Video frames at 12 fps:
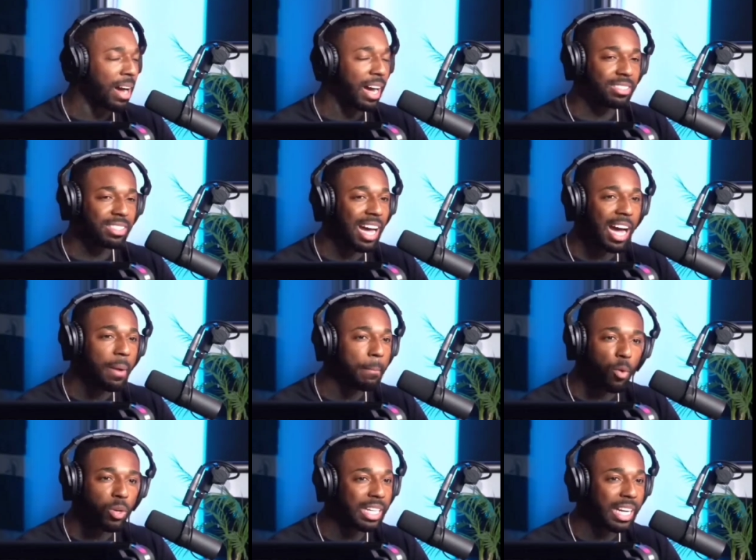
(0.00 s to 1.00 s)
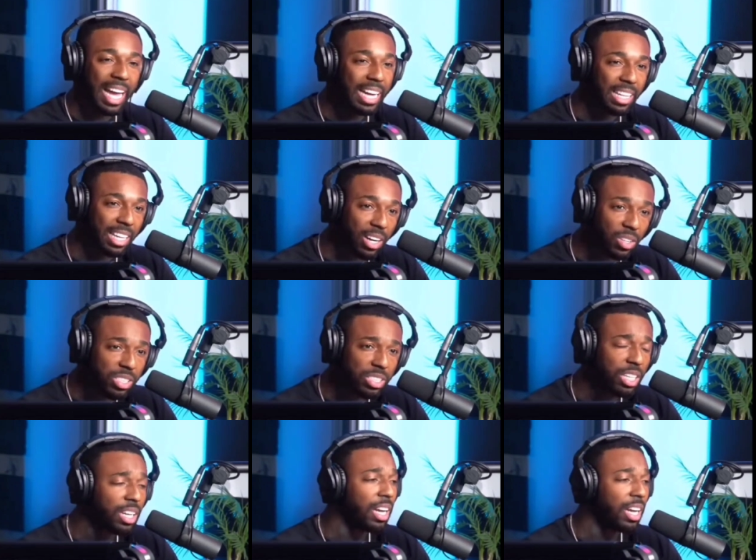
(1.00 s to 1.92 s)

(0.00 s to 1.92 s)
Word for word: my time more than anything else. Yep.